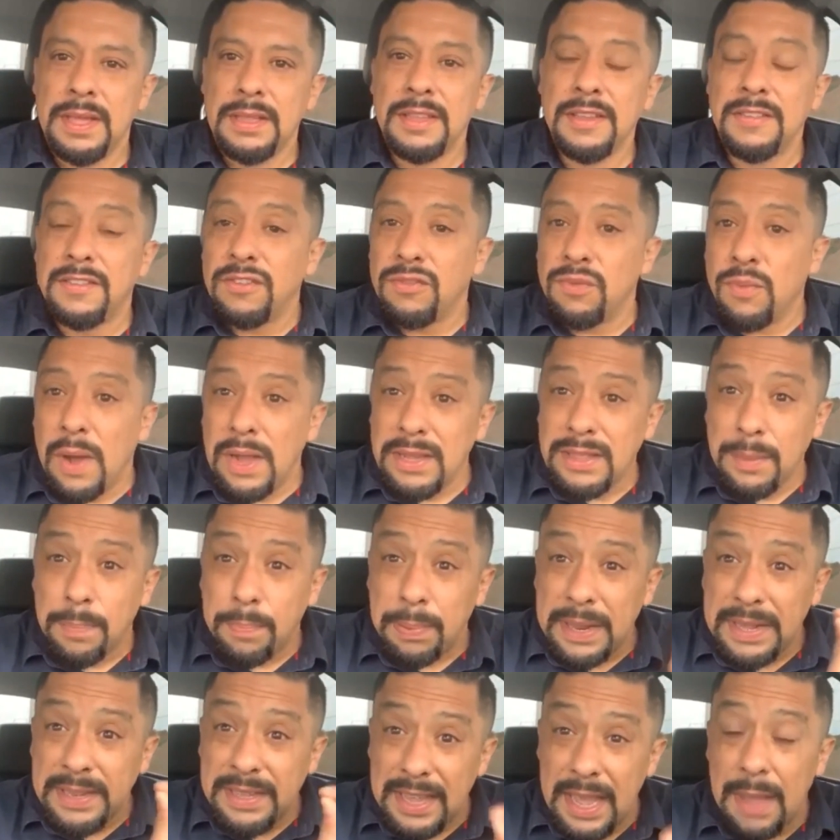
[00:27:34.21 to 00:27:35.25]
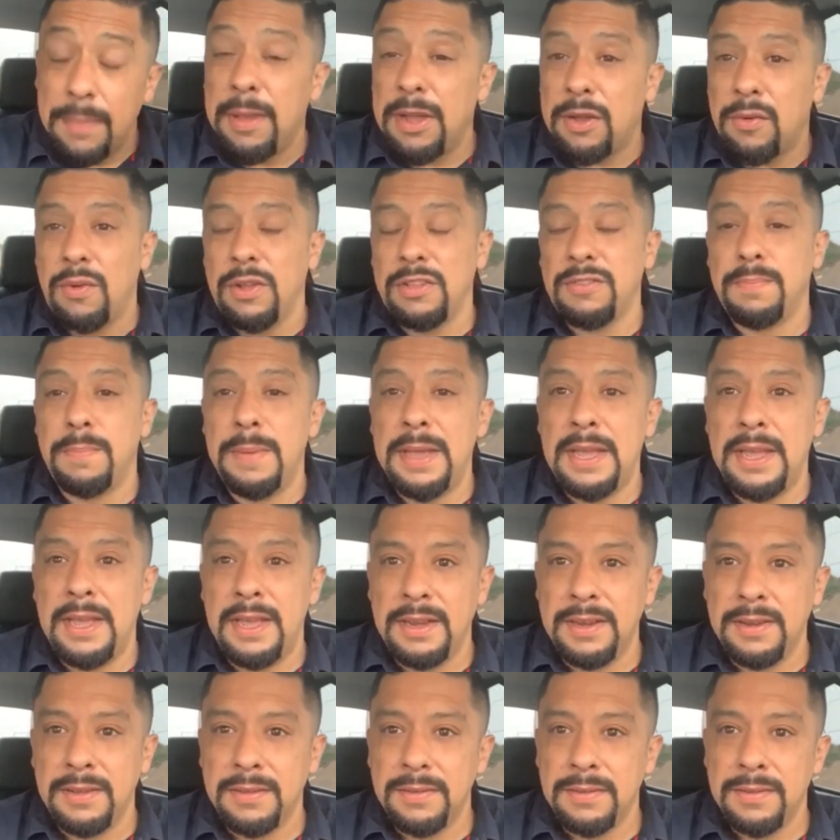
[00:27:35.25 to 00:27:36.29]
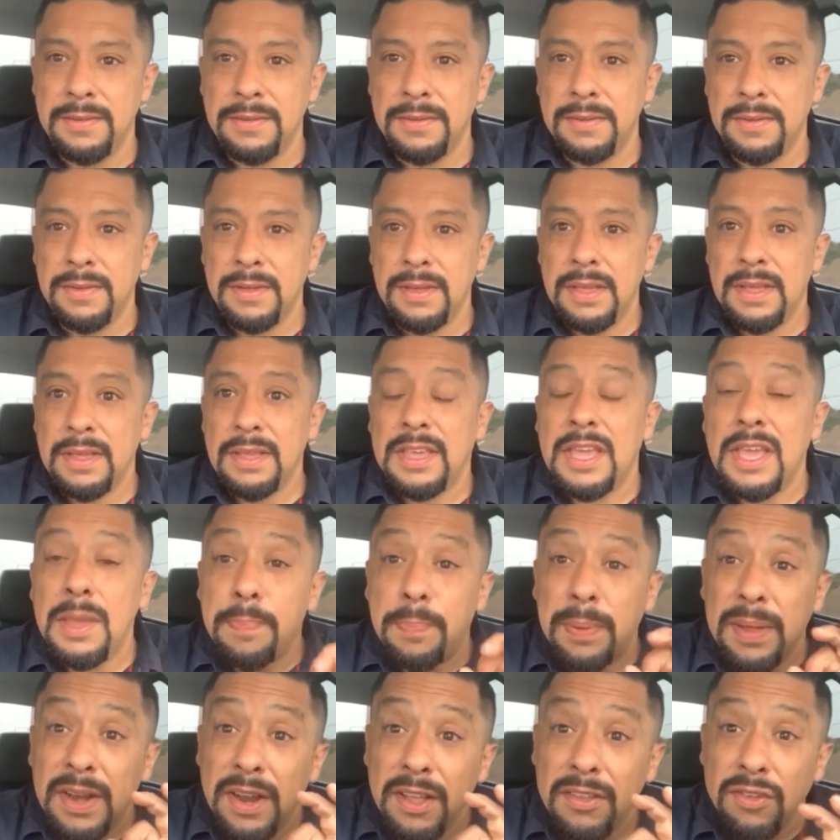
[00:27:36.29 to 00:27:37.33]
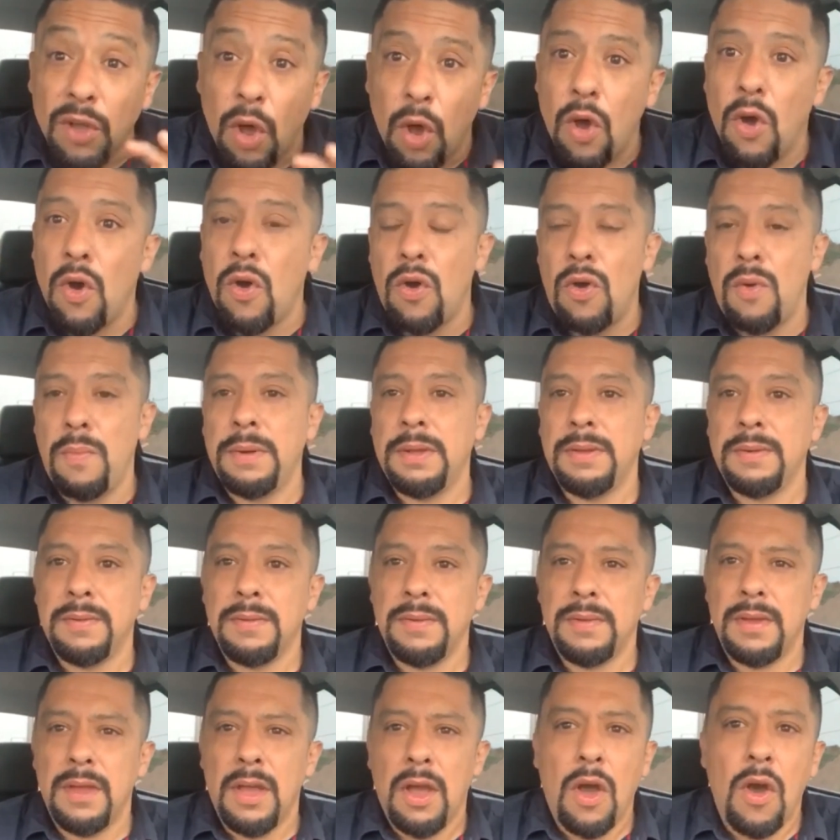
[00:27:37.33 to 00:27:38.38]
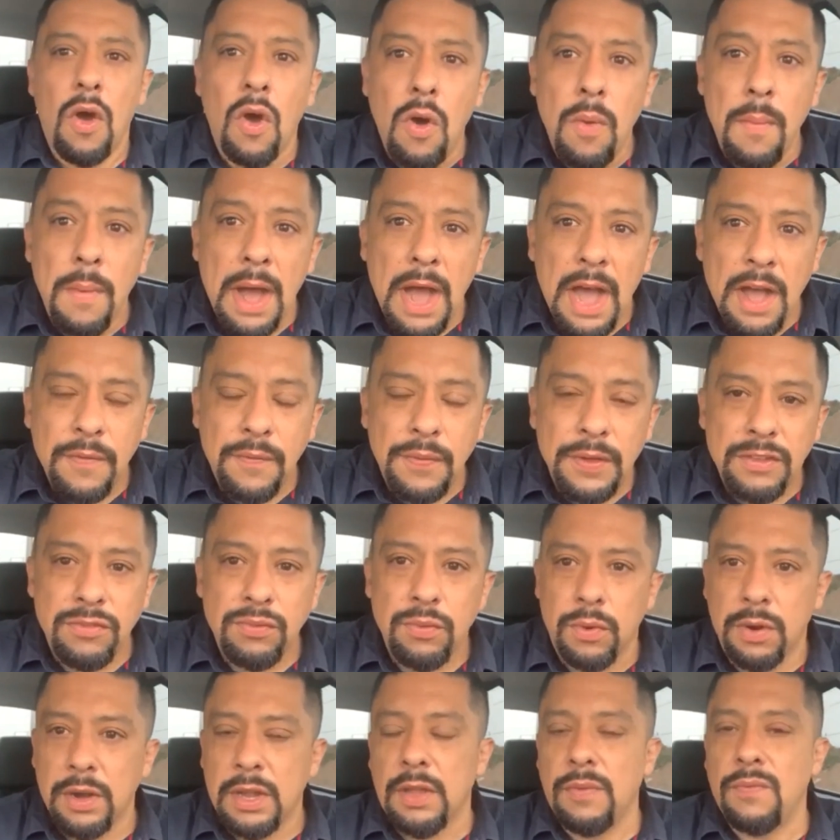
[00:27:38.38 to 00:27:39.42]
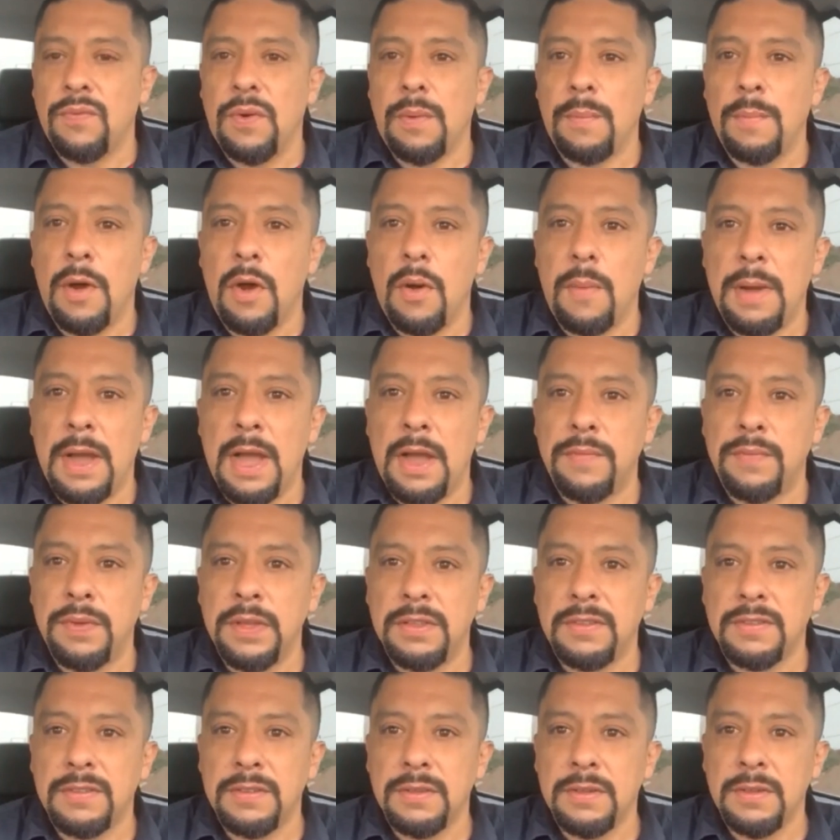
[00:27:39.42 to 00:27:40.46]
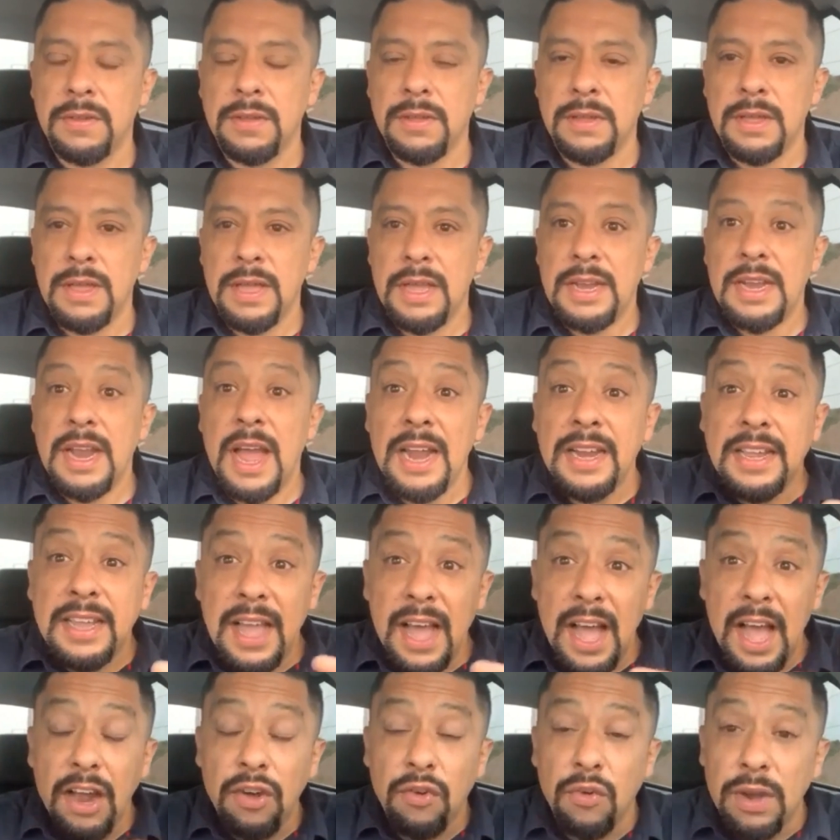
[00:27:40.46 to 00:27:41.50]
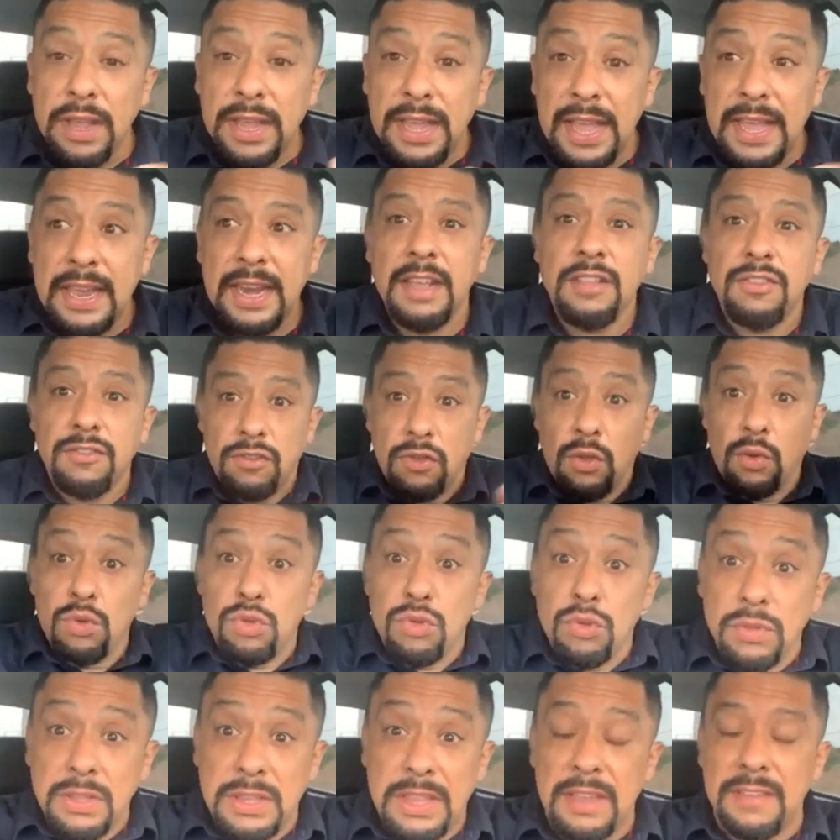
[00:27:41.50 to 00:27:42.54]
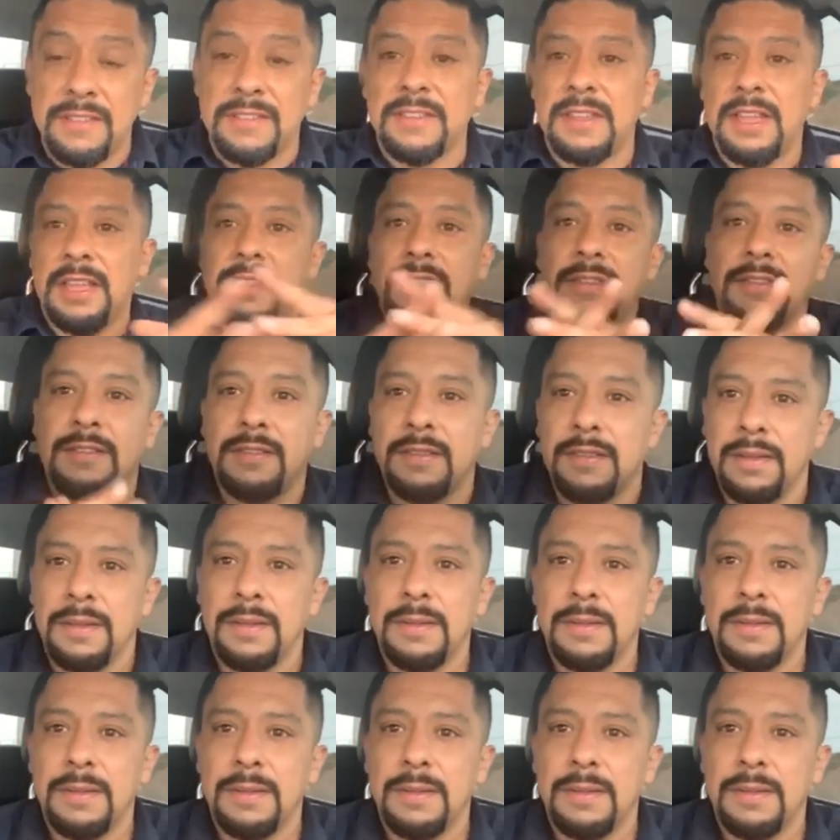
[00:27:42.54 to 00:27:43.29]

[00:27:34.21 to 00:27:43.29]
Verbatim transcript: This is why the pandemic was made, keeping us home, home office, working from home office, not congregating, social distance,